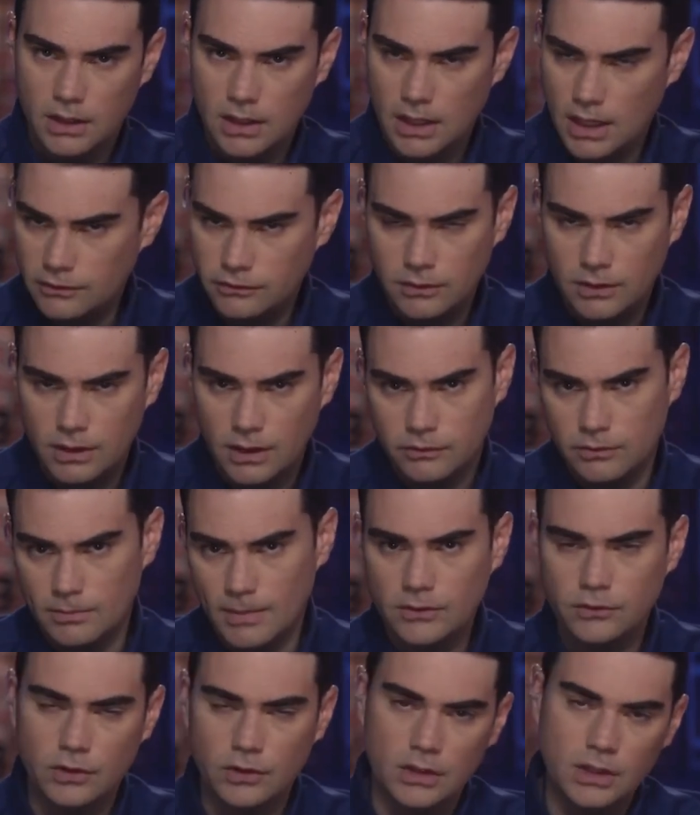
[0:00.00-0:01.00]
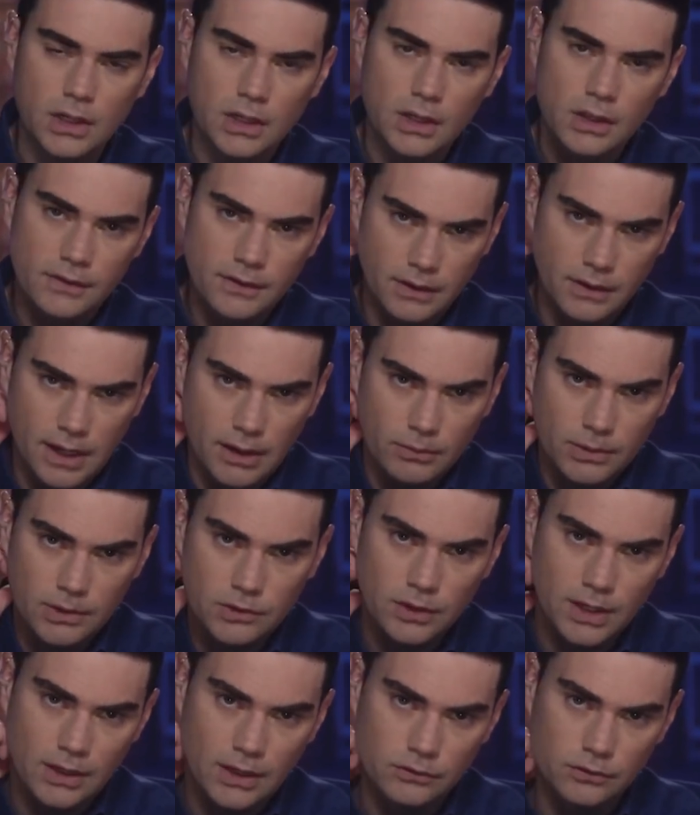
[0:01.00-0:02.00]
As you mentioned, they're now
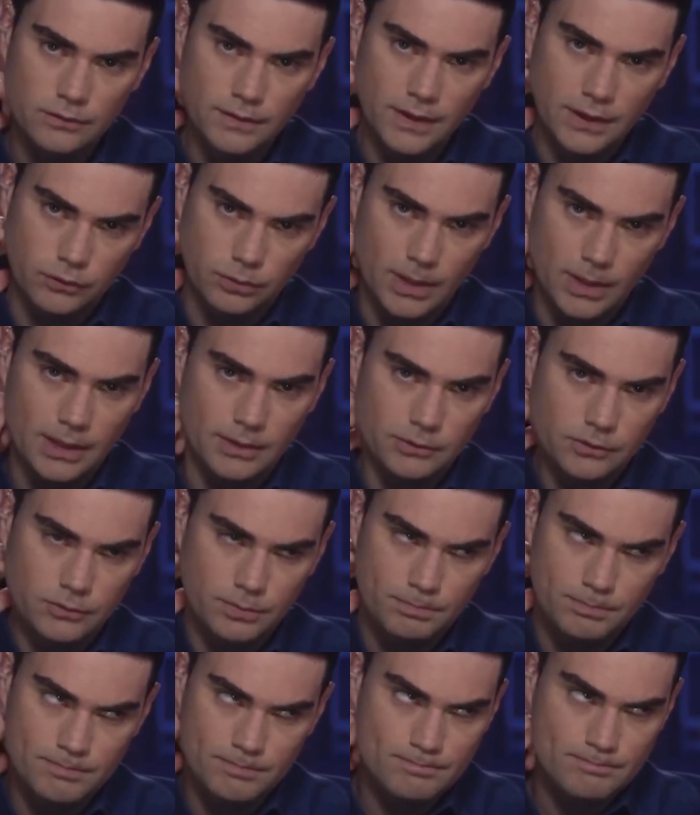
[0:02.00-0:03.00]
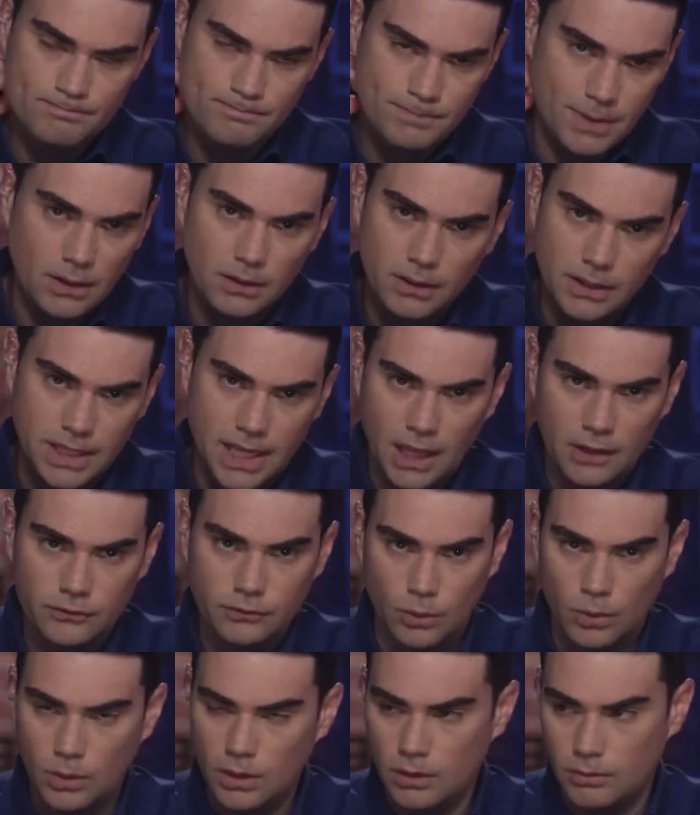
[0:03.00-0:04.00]
reaching out to Venezuela, which barely
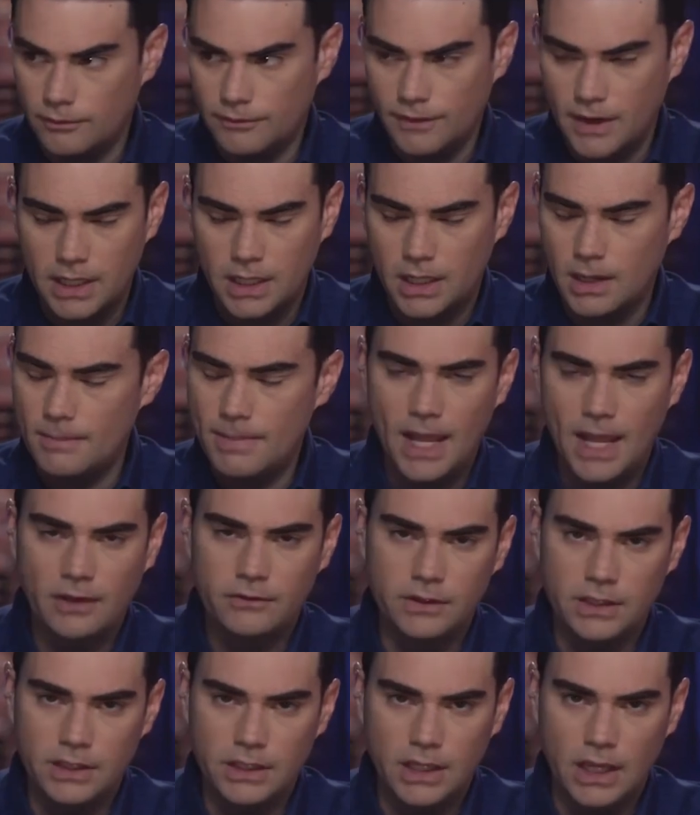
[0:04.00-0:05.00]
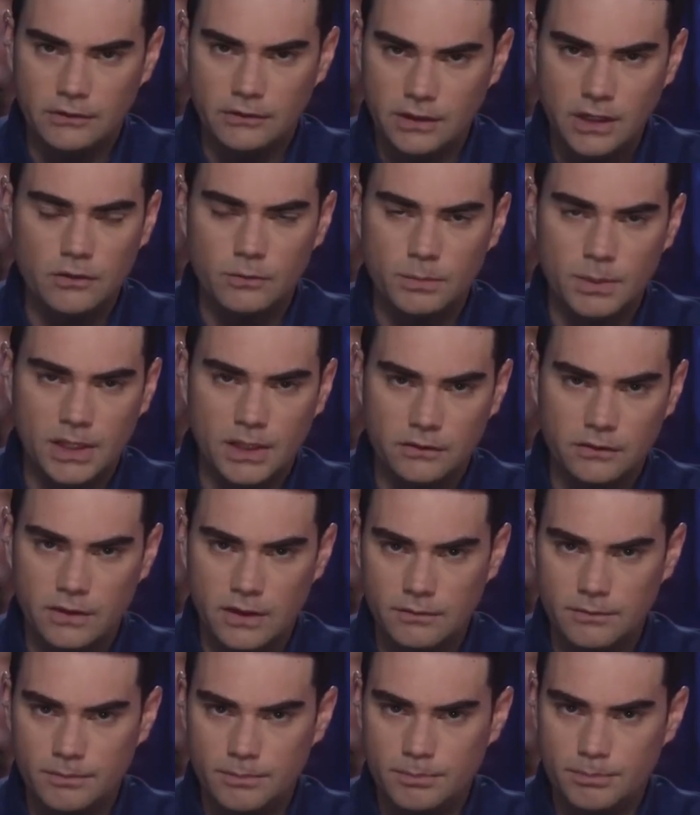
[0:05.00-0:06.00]
has oil refining capacity as it is, because
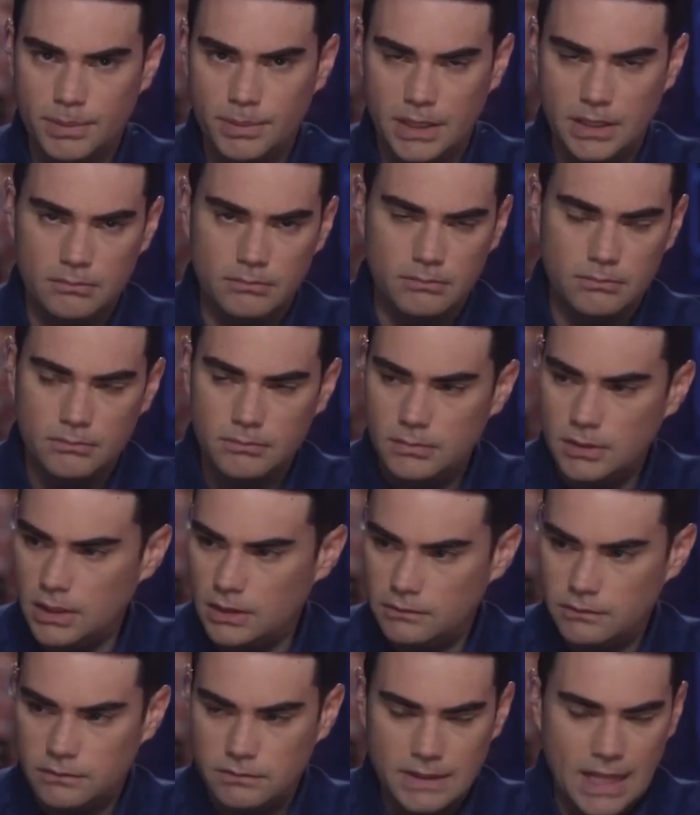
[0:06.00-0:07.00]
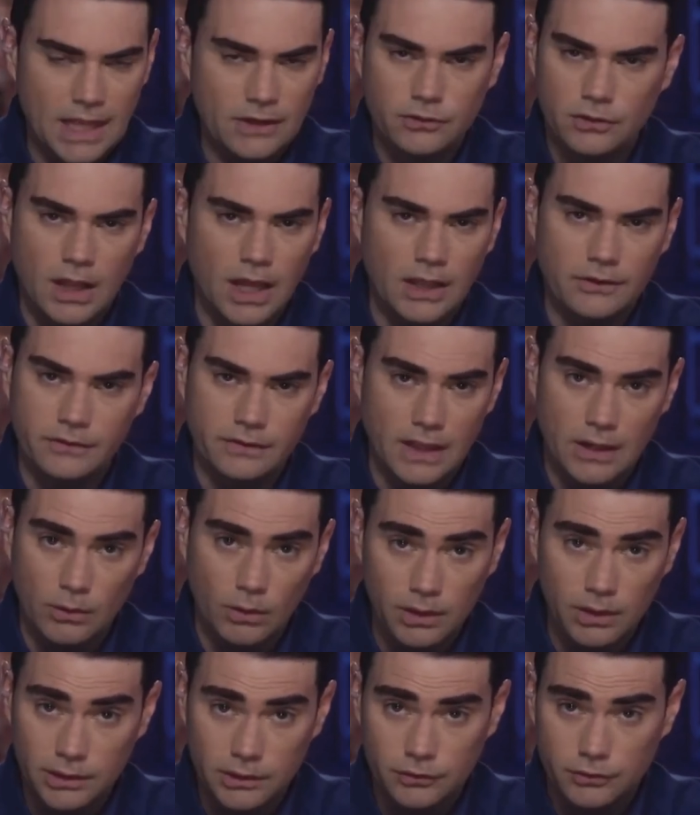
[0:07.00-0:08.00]
they've been nationalizing that
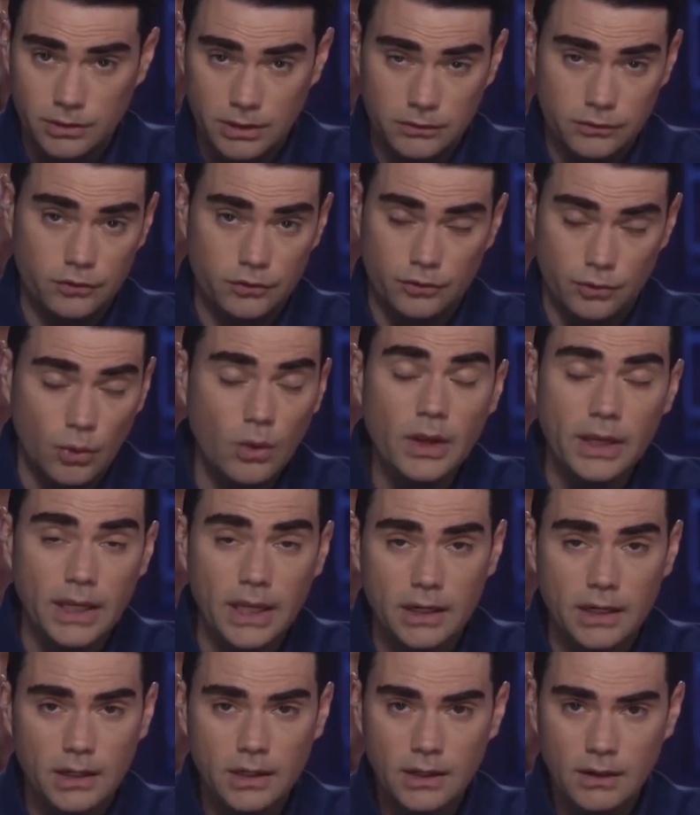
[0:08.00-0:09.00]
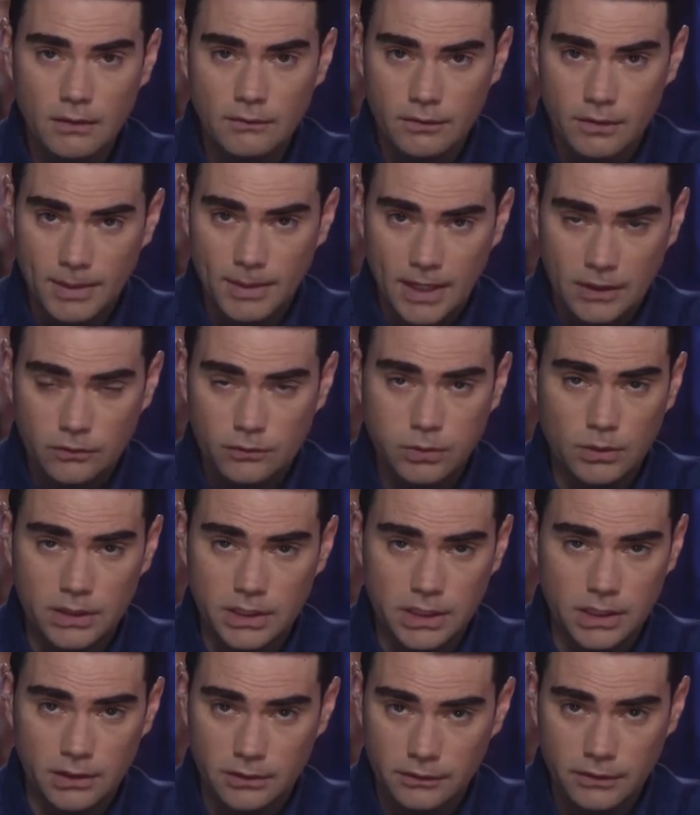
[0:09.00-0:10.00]
oil industry and destroying it for the past
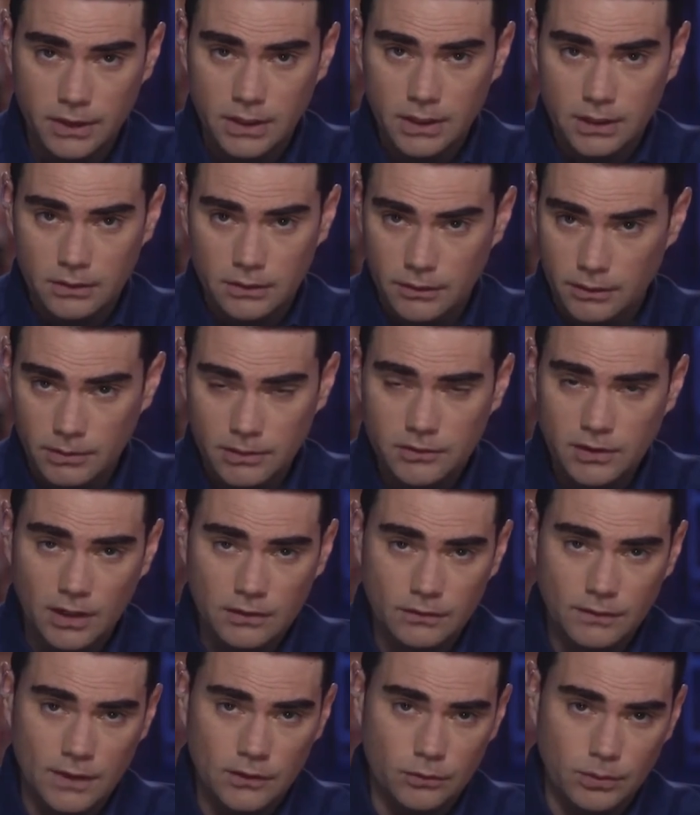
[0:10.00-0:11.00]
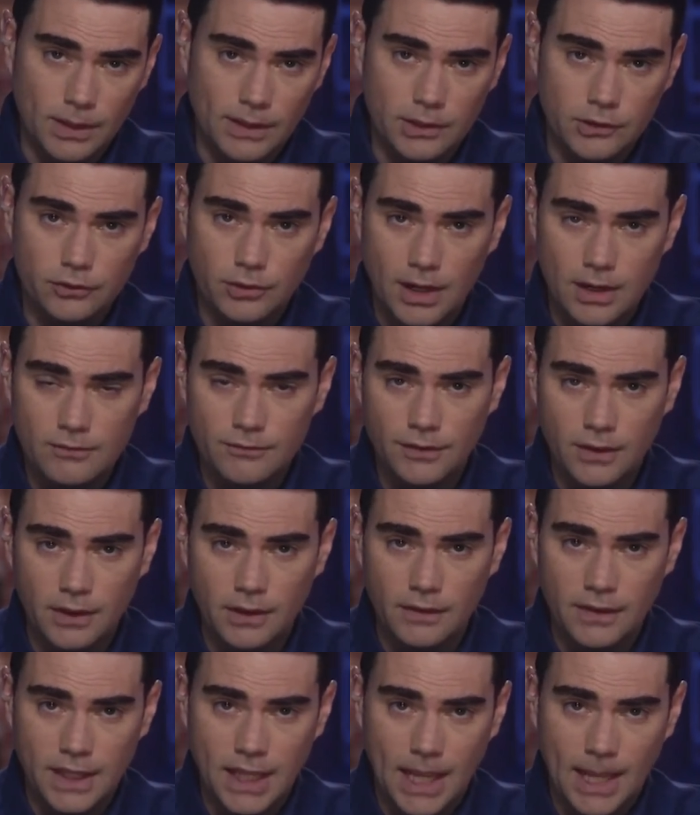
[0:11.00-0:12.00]
20 years. And they're reaching out to Venezuela to try and
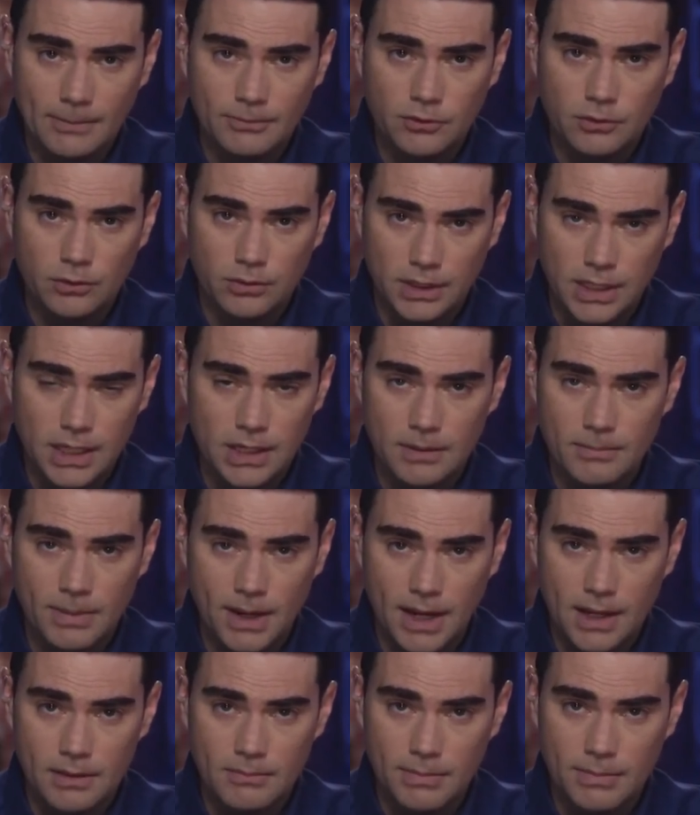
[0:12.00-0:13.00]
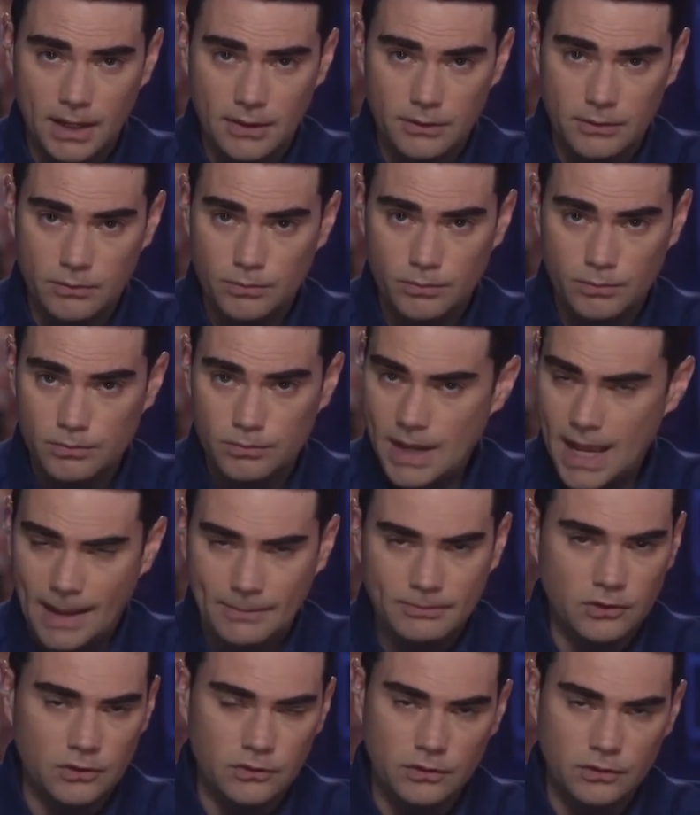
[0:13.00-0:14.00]
fill in the gaps created by the
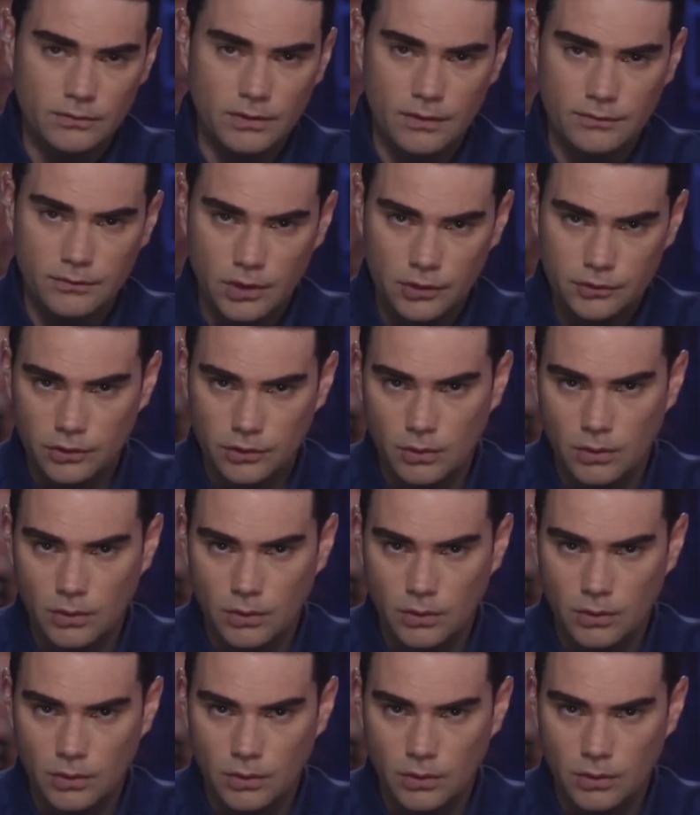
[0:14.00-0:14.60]
absence of Russian